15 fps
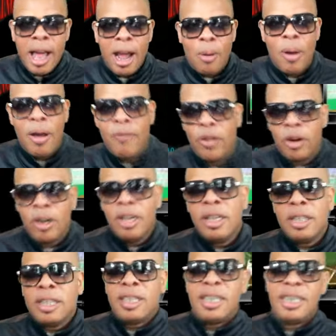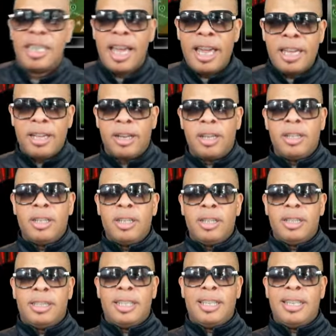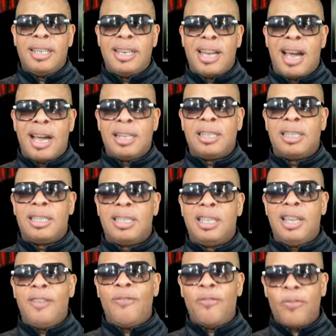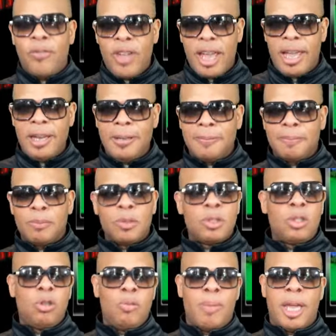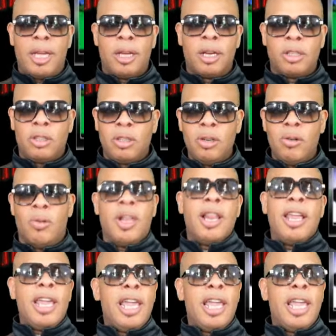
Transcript: However, Sega did not see fit to make a 2,